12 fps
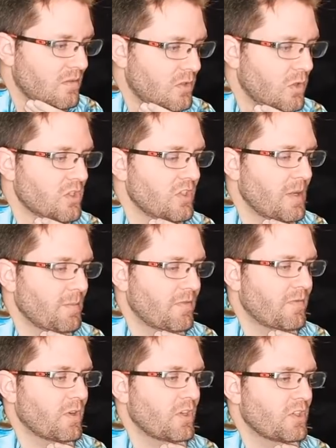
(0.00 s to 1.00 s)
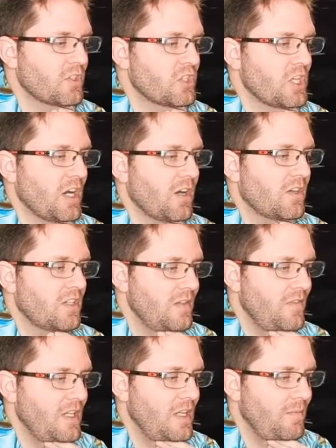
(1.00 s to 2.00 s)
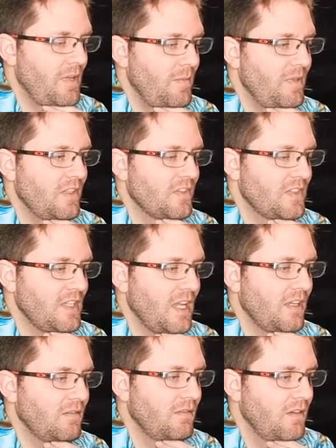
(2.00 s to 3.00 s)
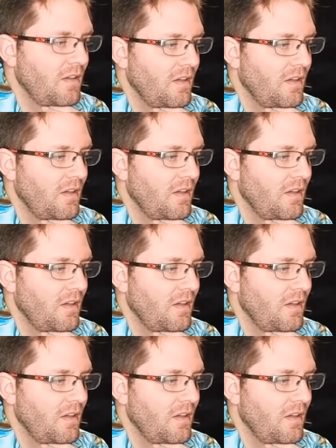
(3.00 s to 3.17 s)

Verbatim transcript: Torchlight preferred share dividend may be insane.